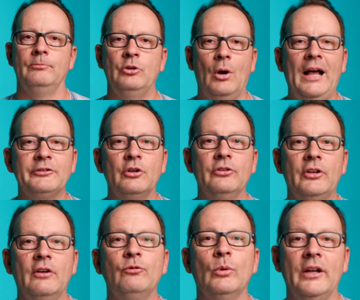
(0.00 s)
So ask
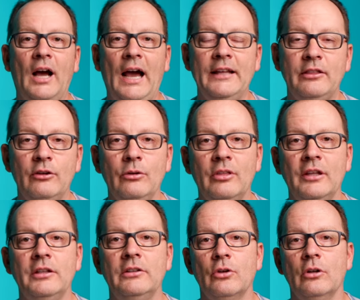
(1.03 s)
yourself what height you
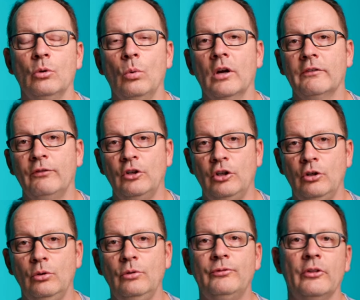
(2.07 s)
think is going to work for
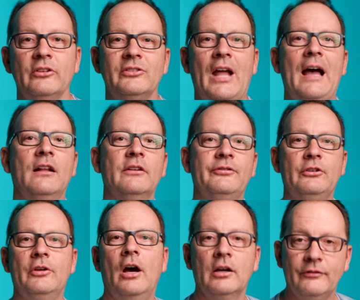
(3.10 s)
you for the style of
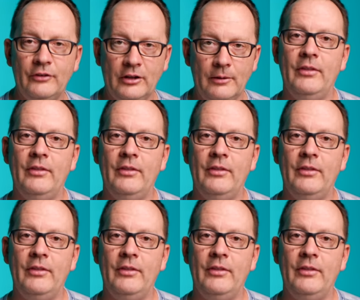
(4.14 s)
photography